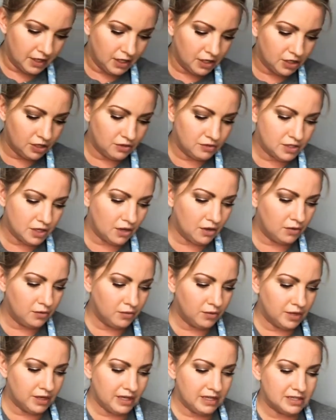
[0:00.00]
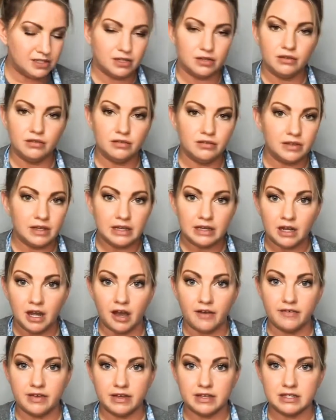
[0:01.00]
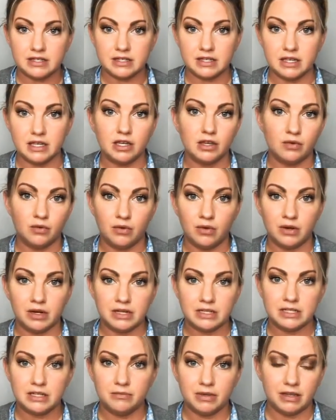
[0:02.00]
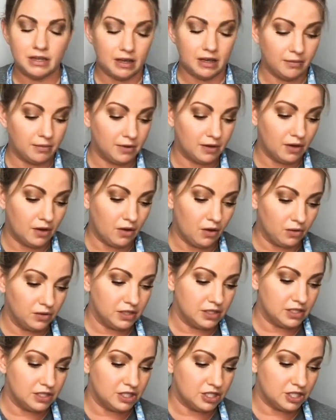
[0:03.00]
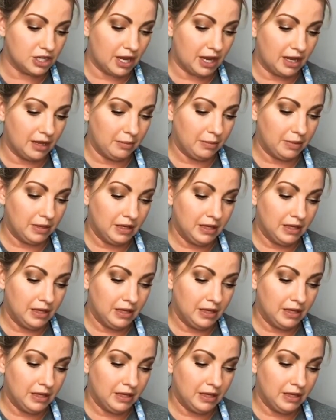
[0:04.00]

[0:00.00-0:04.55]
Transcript: You don't want it too thin, obviously. You want it to be able to hold its shape.